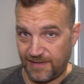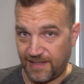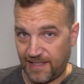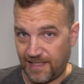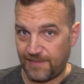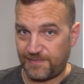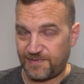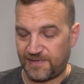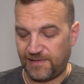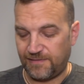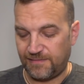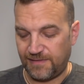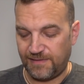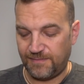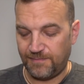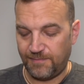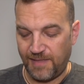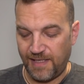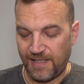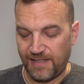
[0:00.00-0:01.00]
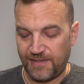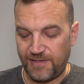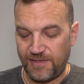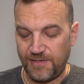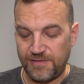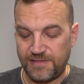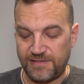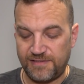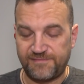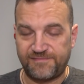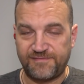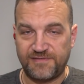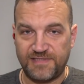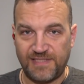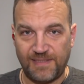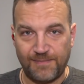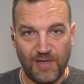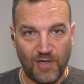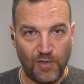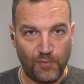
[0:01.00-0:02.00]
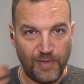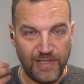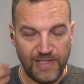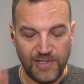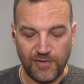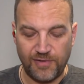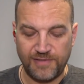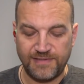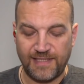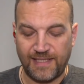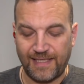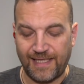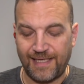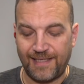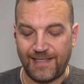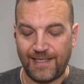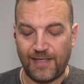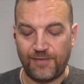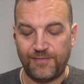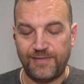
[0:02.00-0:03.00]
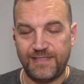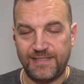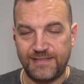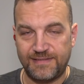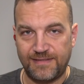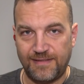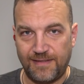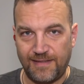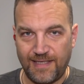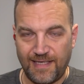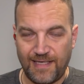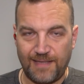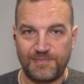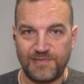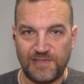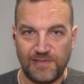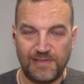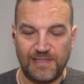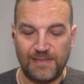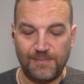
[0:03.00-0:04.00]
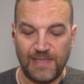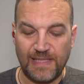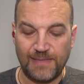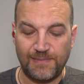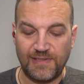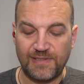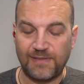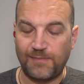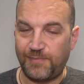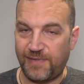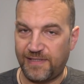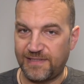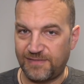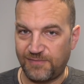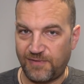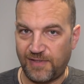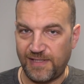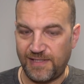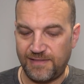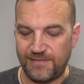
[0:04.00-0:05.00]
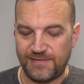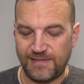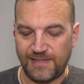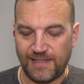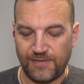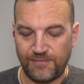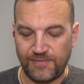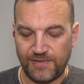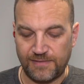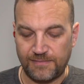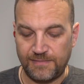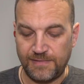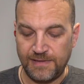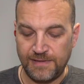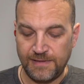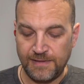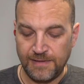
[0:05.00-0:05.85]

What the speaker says: absolutely made a huge difference. The amount of wind noise I get now is absolutely minimal compared to what I used to get with them.